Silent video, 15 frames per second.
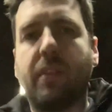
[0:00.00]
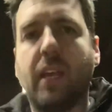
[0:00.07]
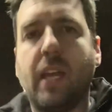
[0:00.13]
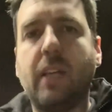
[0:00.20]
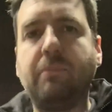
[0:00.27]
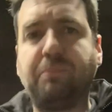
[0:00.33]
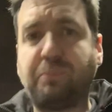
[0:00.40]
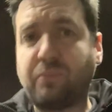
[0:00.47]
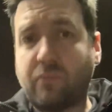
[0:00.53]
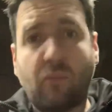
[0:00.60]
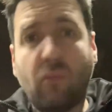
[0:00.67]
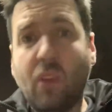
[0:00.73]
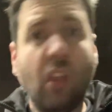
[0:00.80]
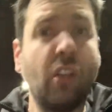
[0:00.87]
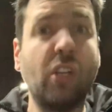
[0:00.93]
there
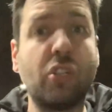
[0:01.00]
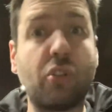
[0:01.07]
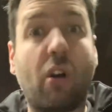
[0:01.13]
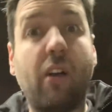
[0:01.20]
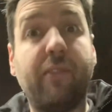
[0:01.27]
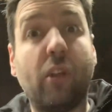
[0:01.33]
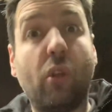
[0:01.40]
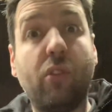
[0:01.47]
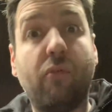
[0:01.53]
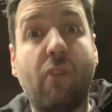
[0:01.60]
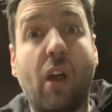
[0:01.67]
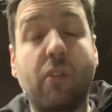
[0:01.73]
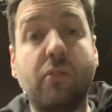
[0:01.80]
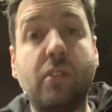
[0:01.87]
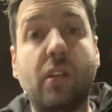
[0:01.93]
that are driving on the
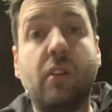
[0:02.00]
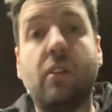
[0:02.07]
road